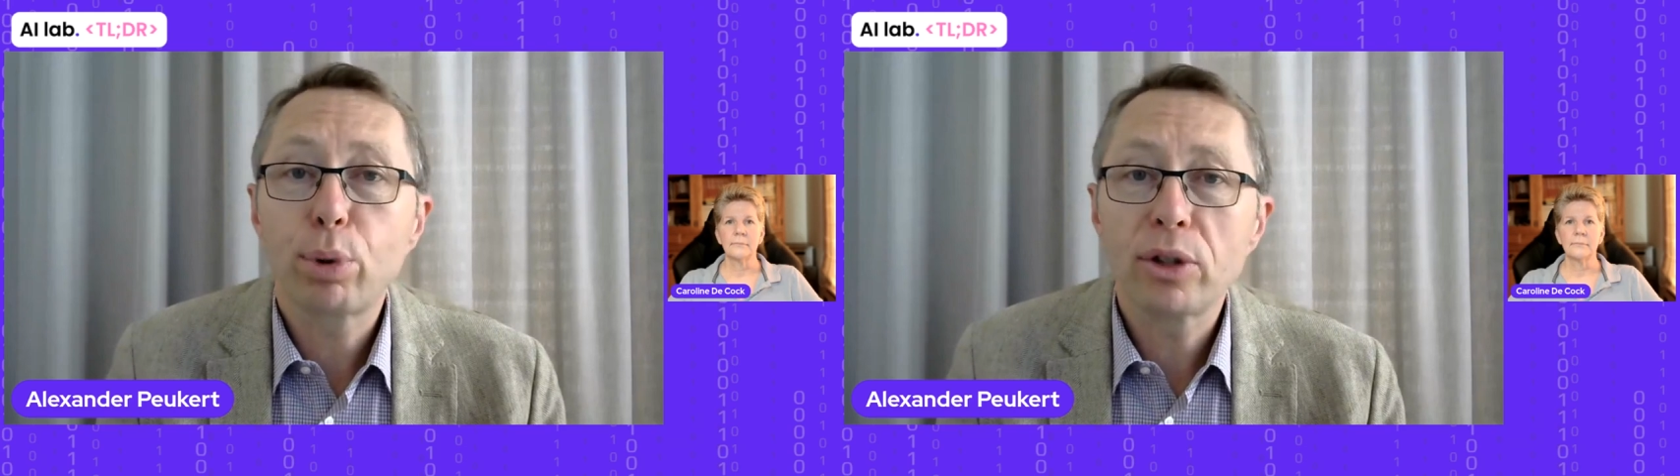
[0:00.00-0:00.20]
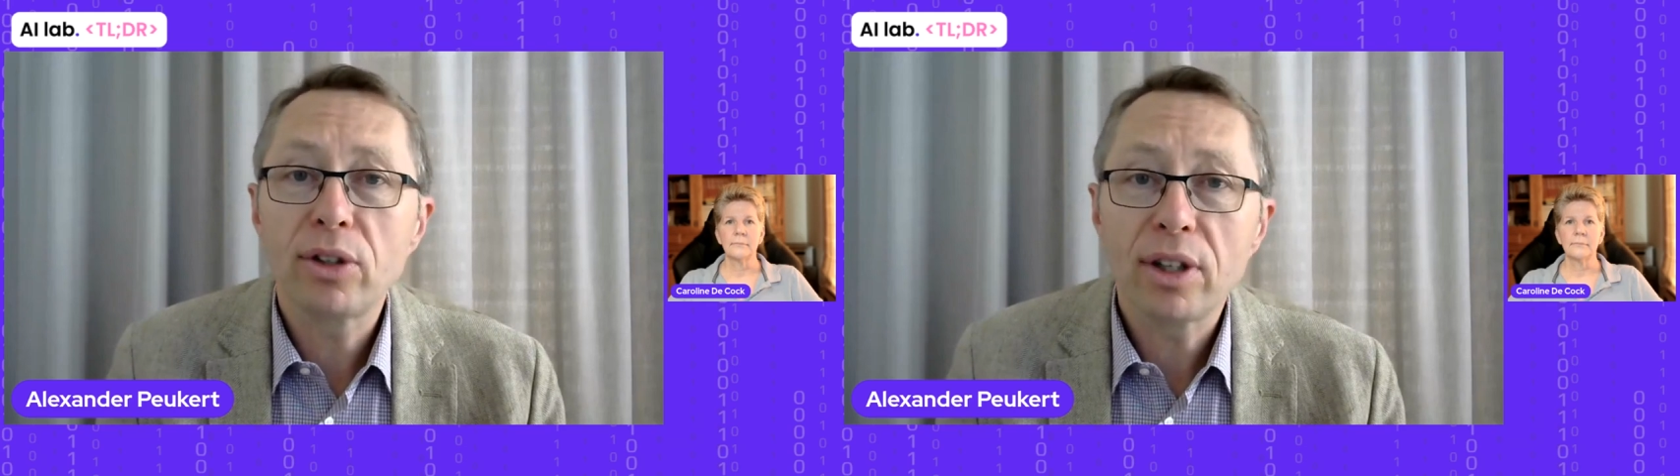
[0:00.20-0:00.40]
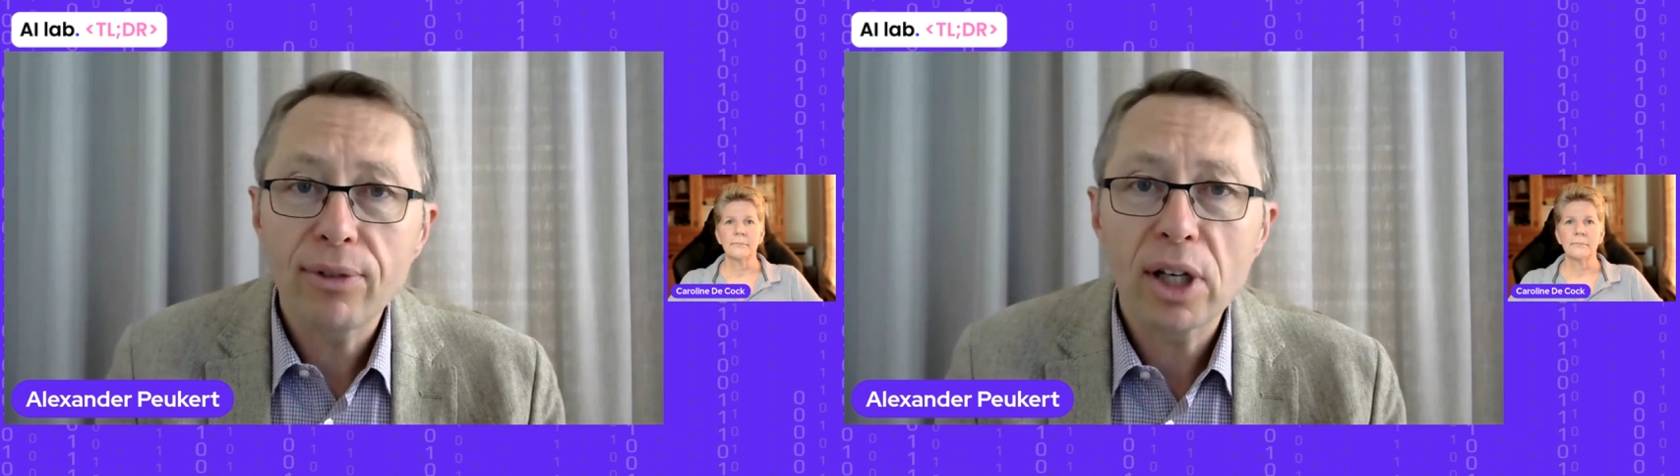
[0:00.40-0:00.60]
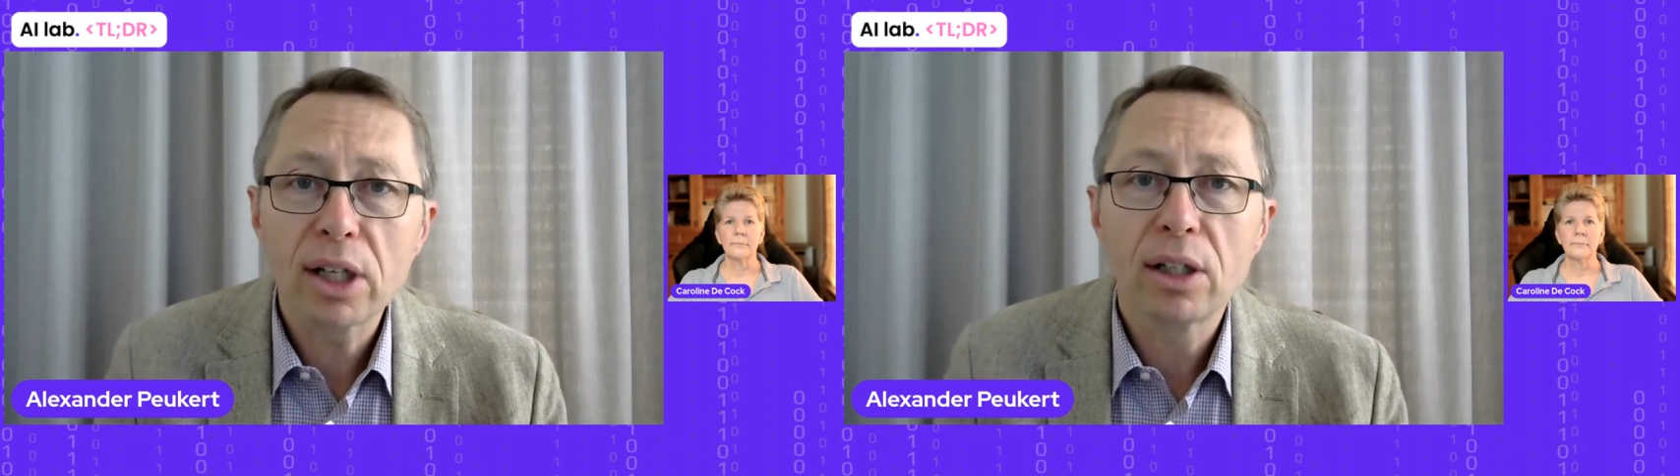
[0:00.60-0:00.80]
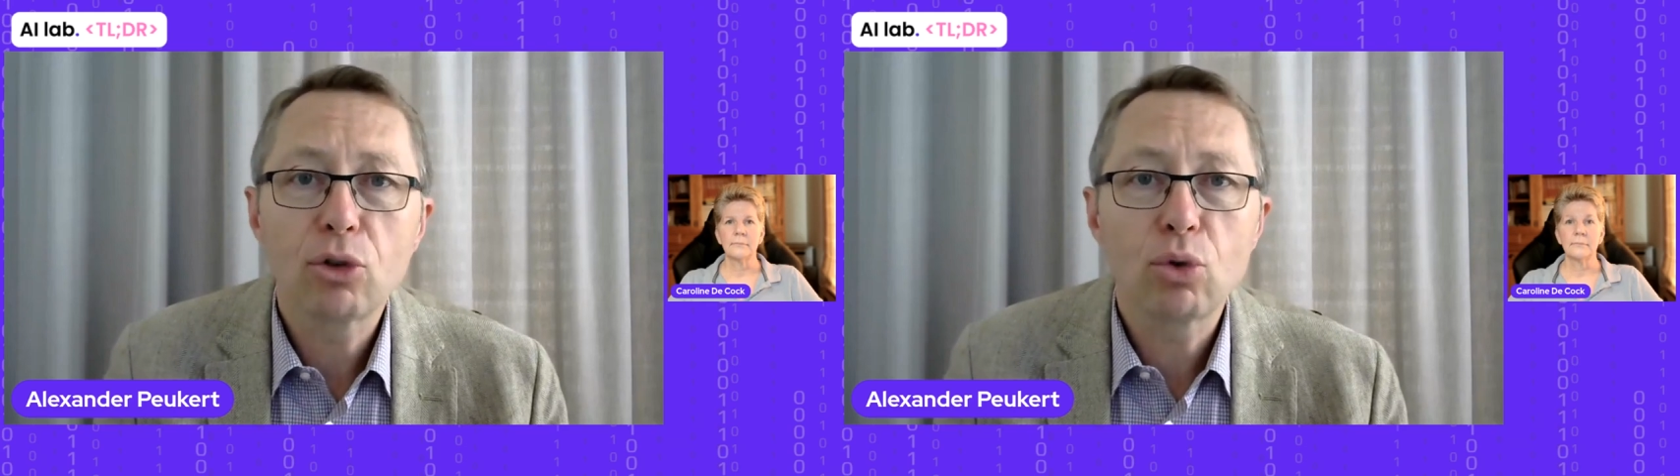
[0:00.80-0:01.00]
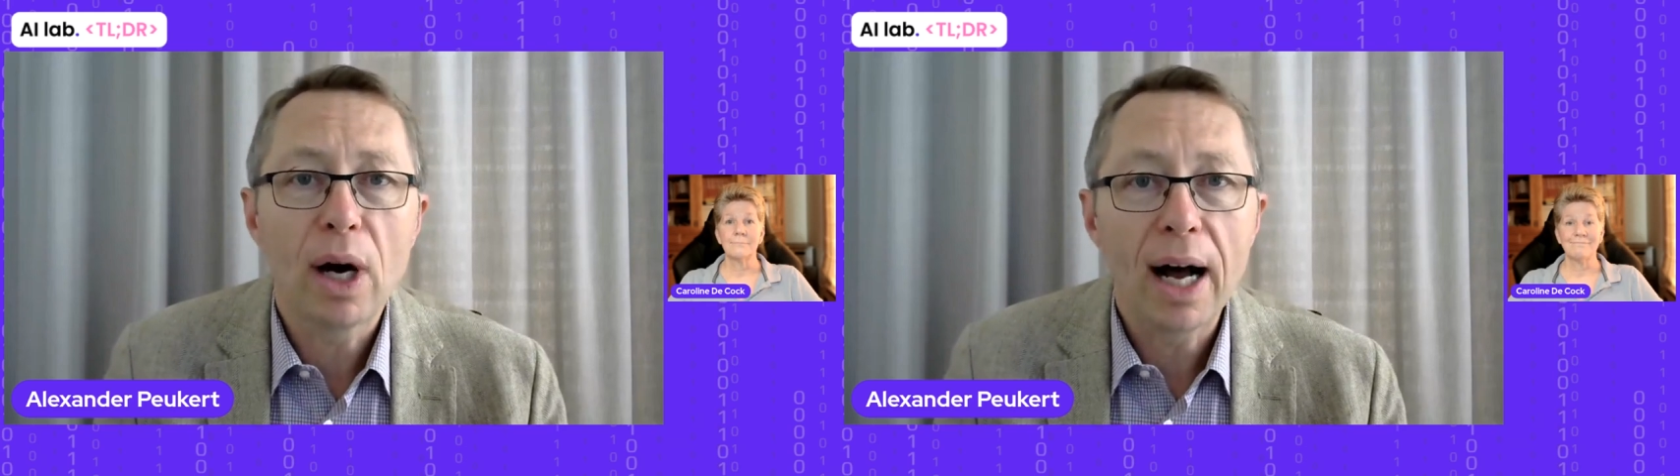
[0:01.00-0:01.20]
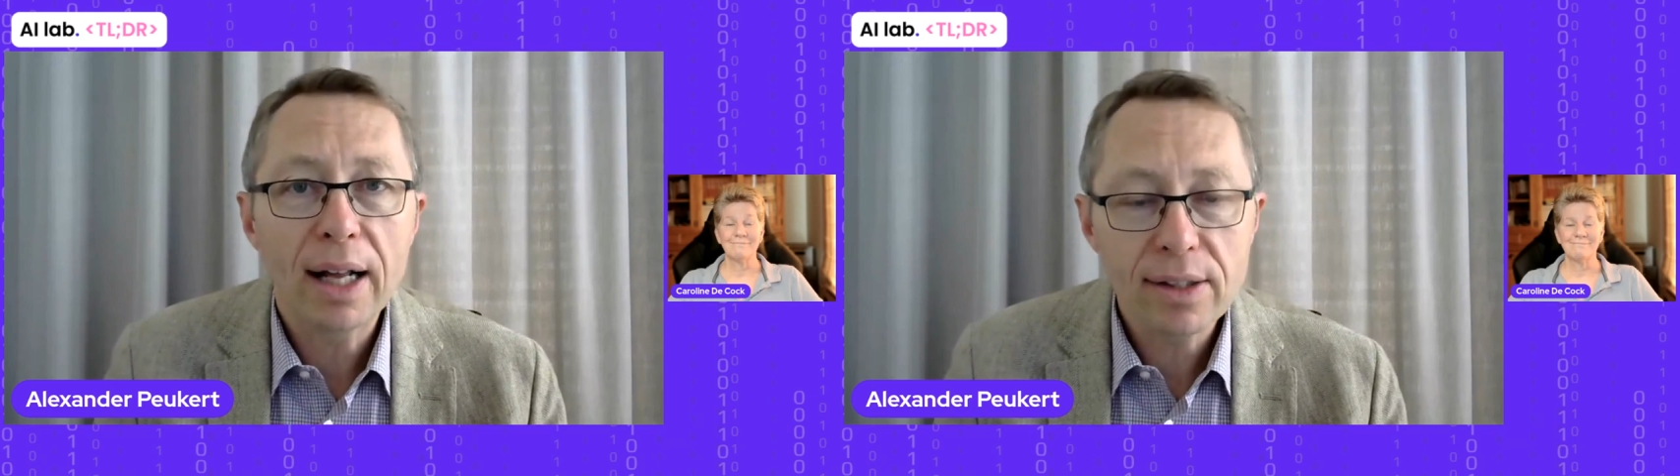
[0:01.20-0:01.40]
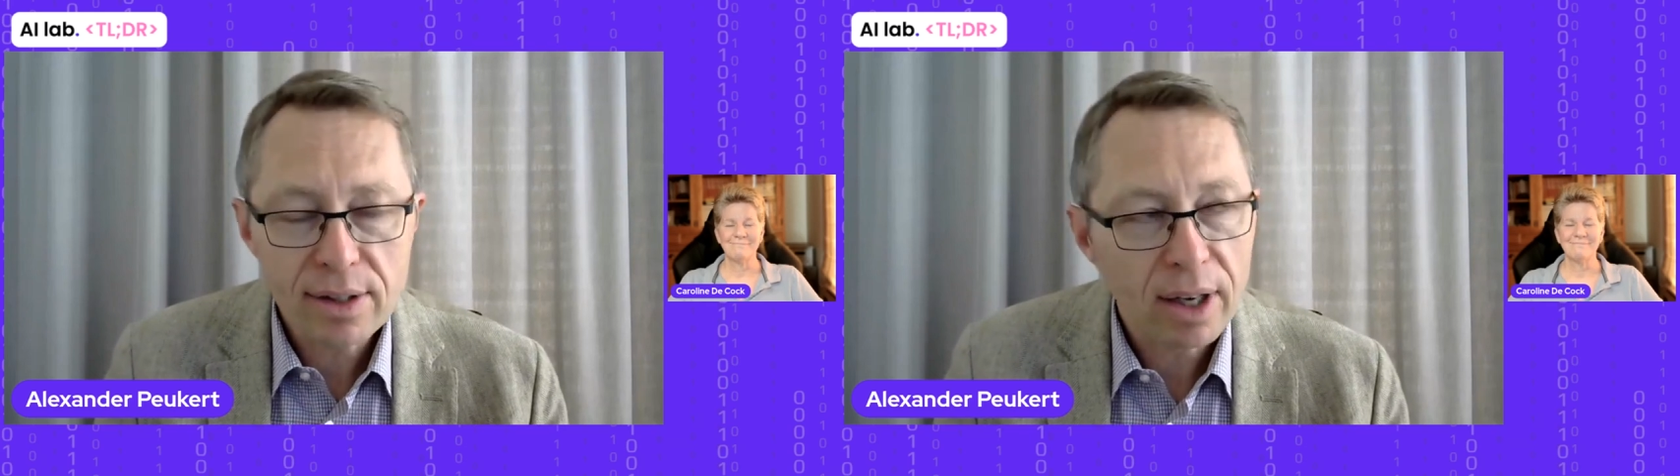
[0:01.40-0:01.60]
pretty difficult to
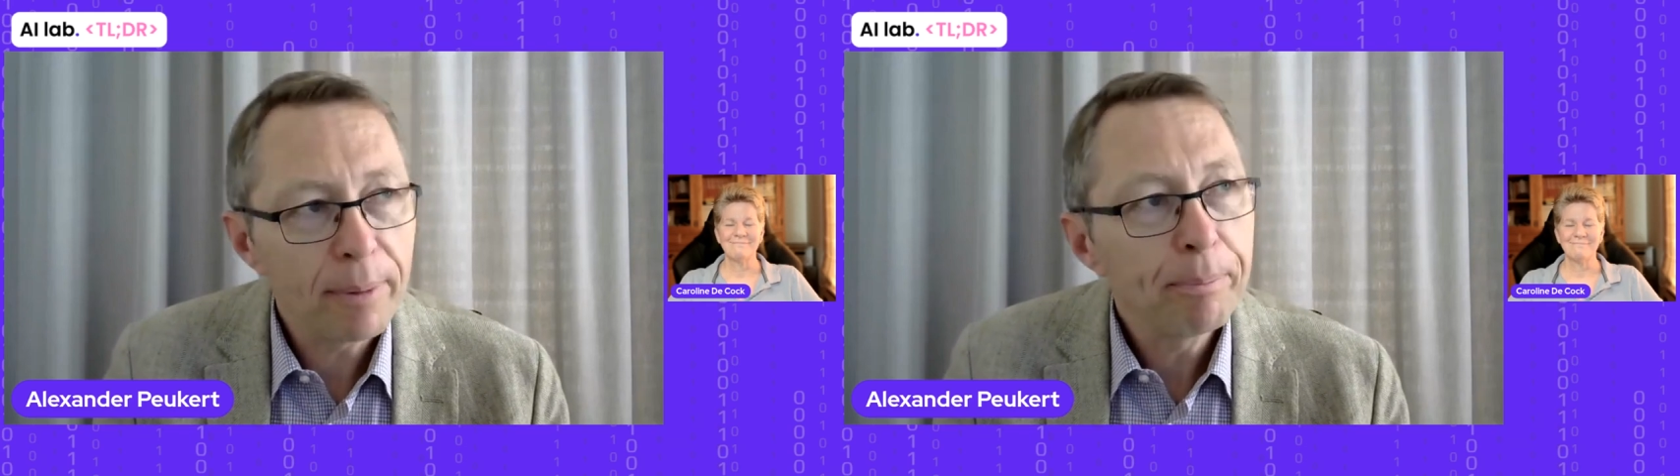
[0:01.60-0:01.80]
answer